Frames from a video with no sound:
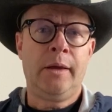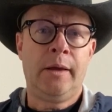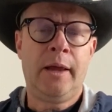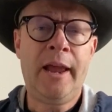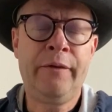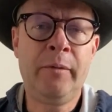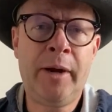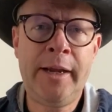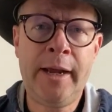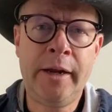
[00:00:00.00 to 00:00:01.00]
Hey
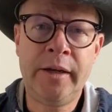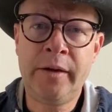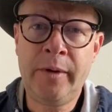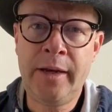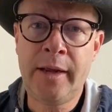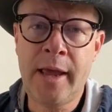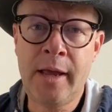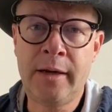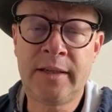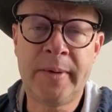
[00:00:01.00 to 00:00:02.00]
everybody, how you doing?
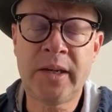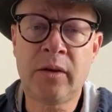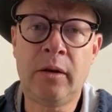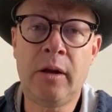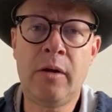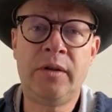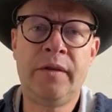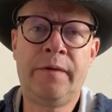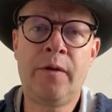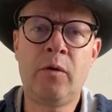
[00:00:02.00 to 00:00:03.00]
And a special hello to
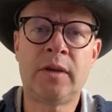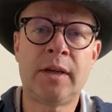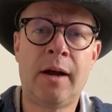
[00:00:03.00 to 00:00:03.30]
folks